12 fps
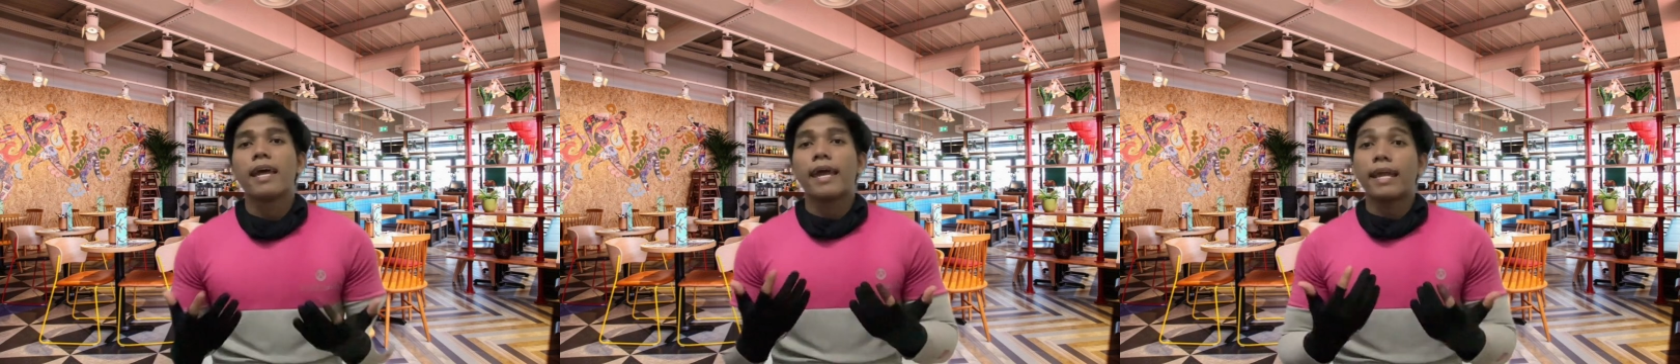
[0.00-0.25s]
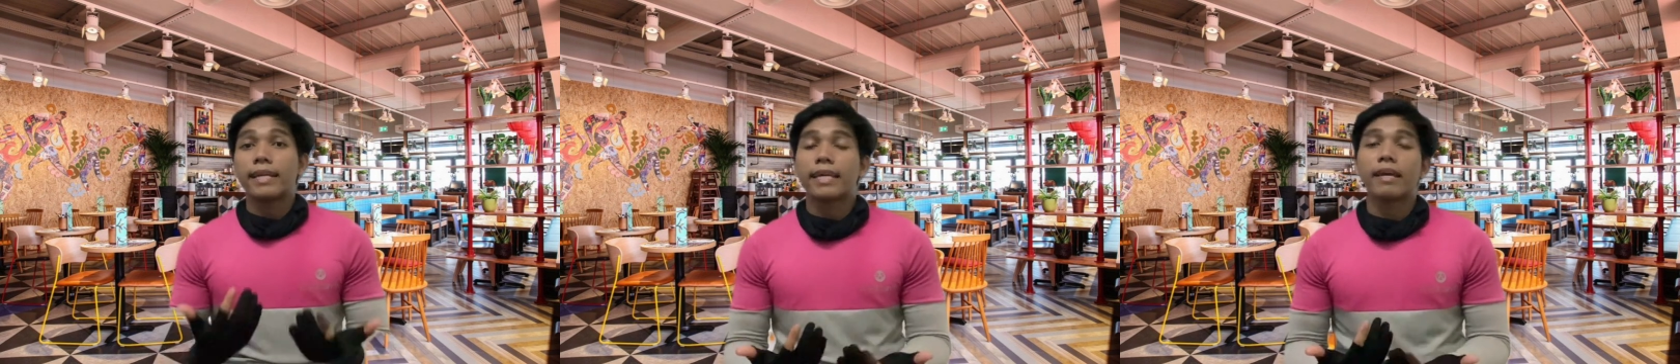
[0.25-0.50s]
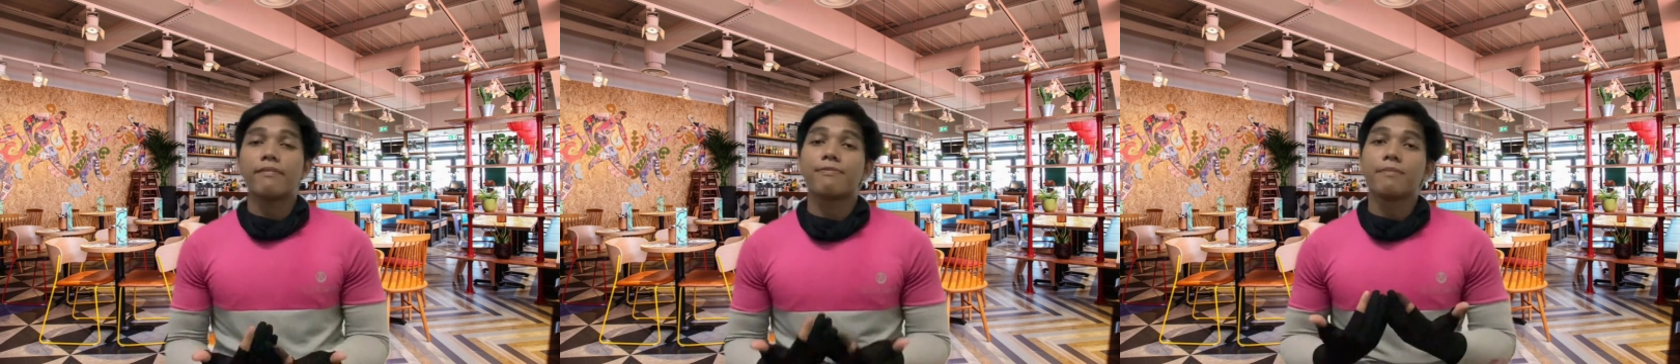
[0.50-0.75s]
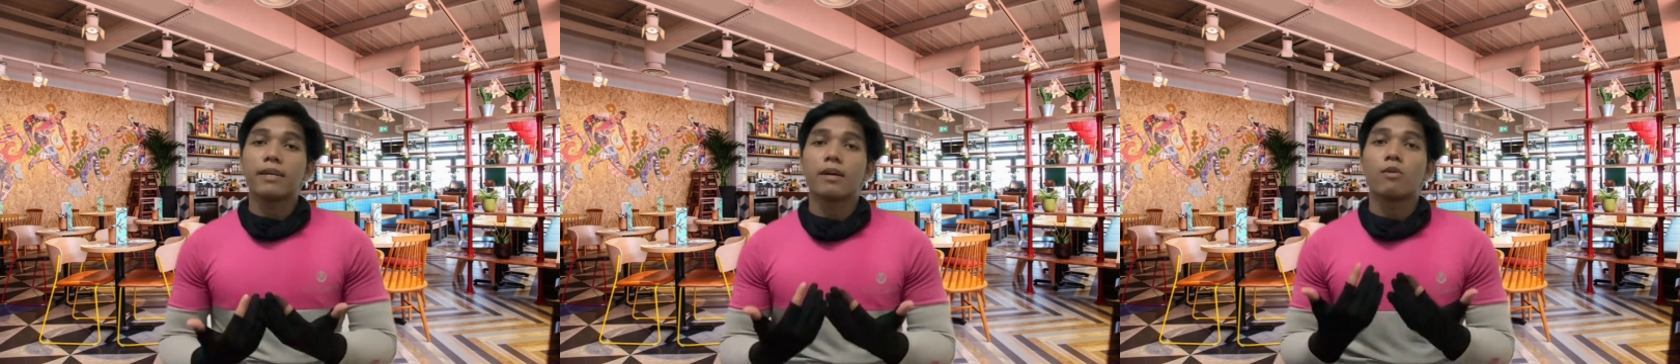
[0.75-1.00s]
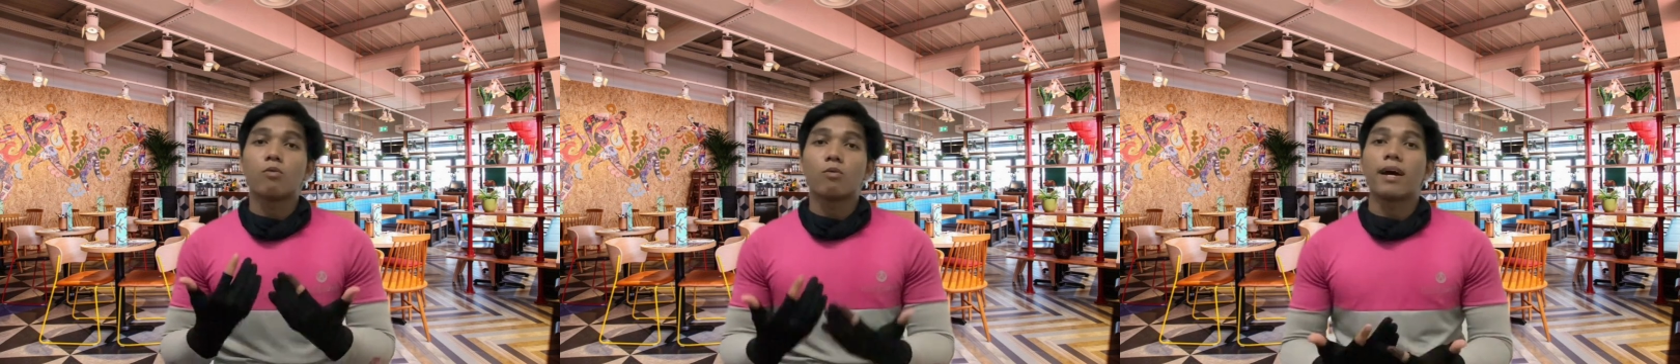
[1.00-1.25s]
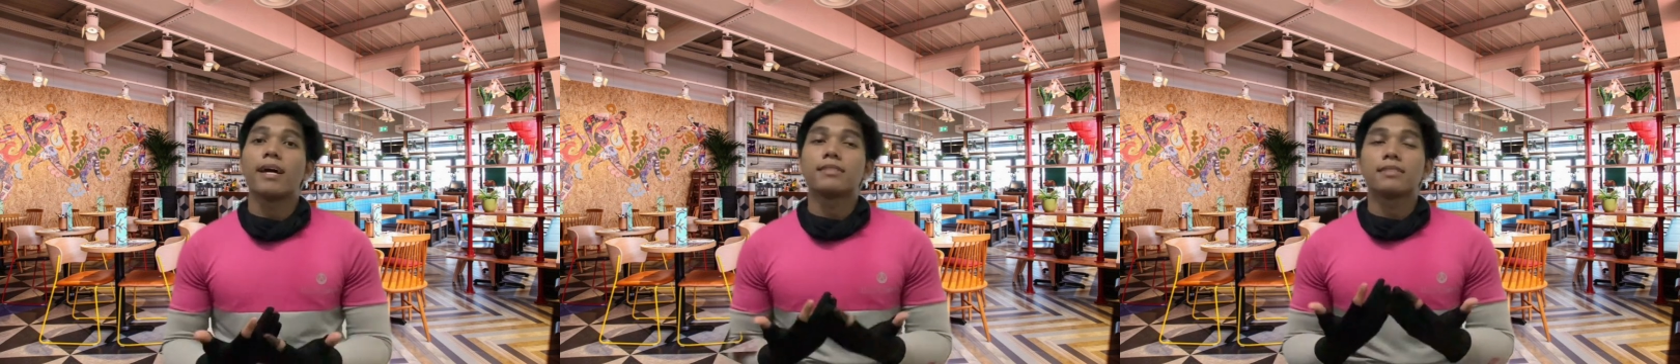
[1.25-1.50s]
and gave me a
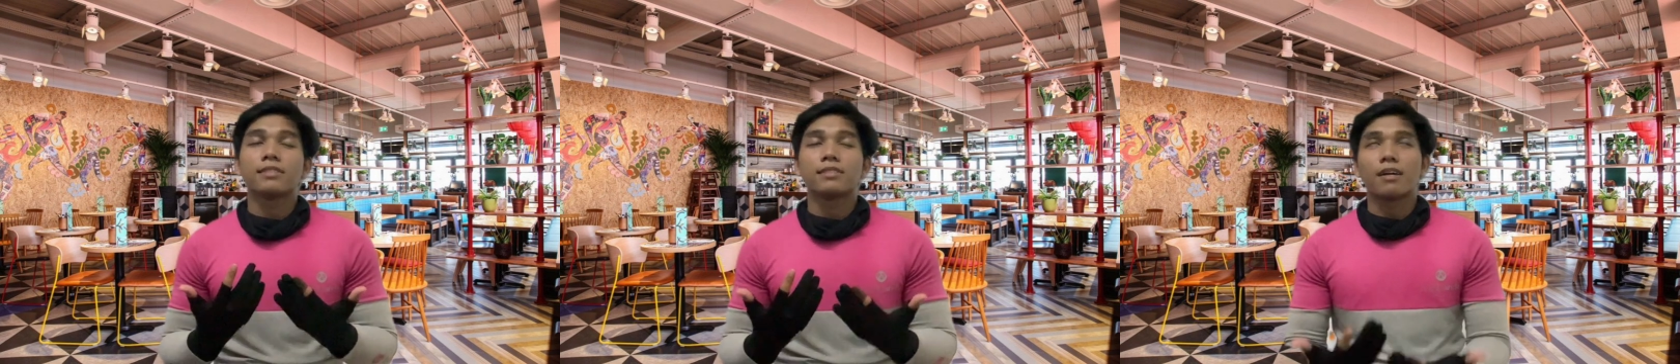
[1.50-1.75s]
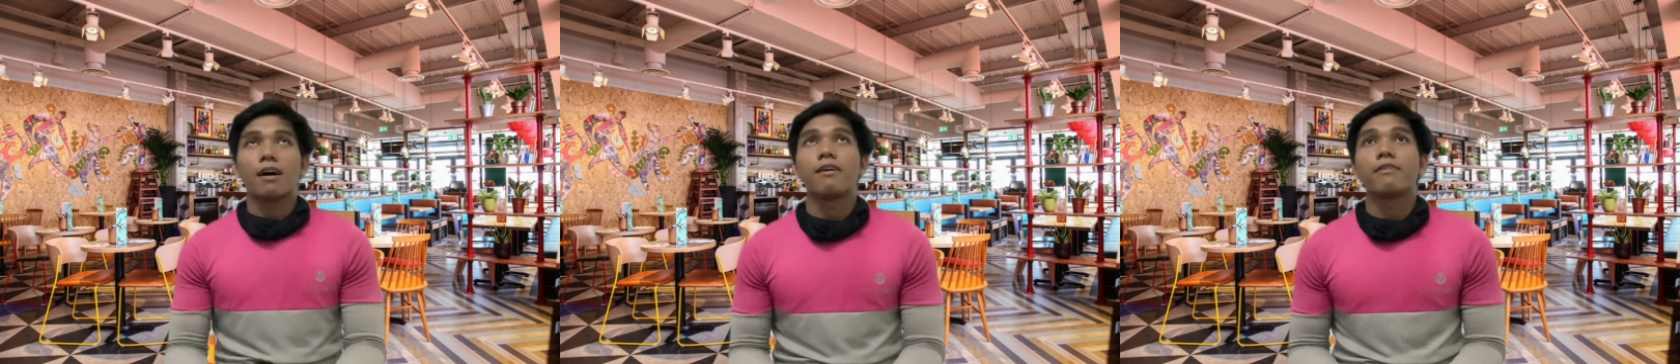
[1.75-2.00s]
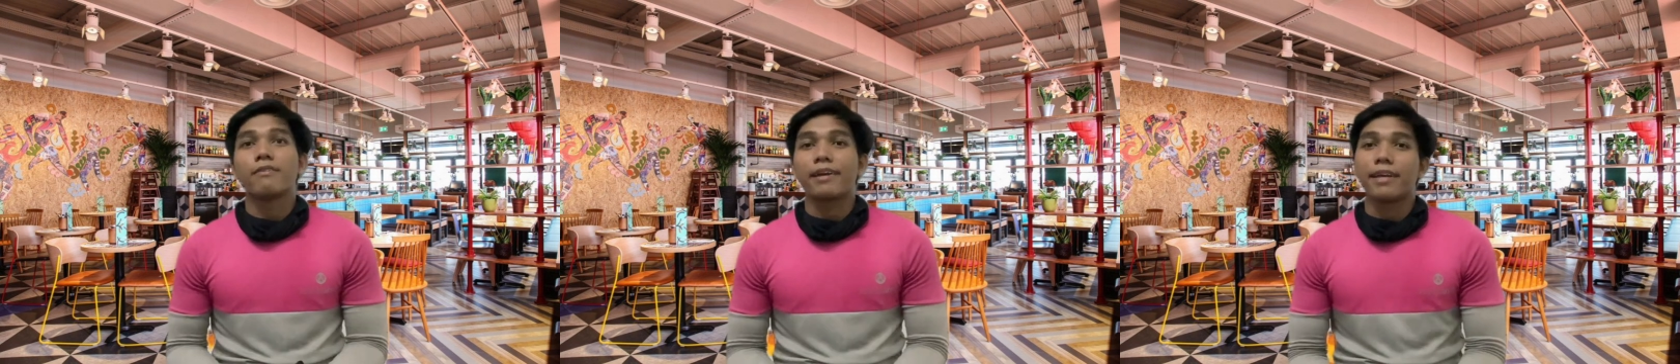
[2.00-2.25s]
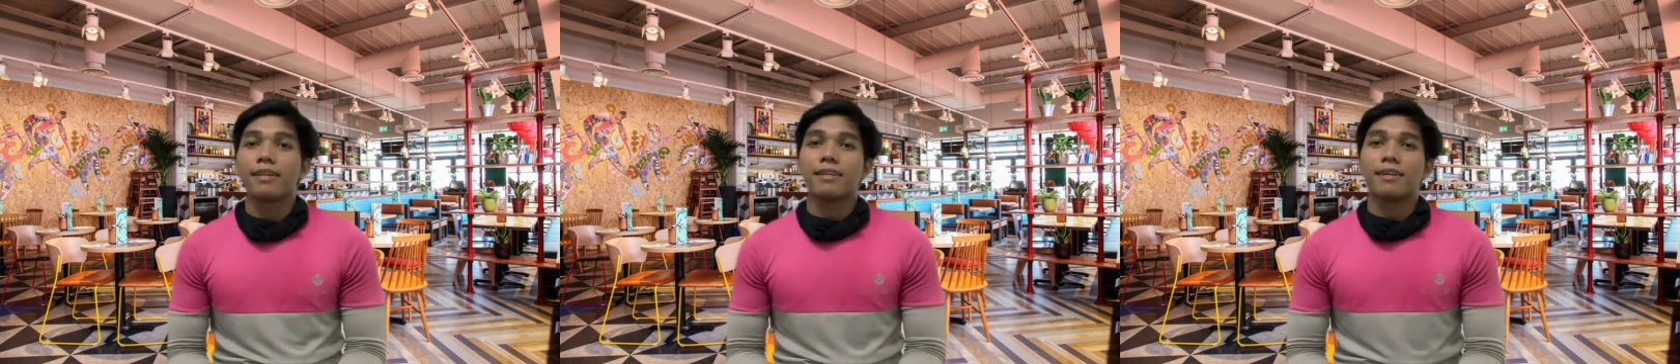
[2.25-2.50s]
1-star rate.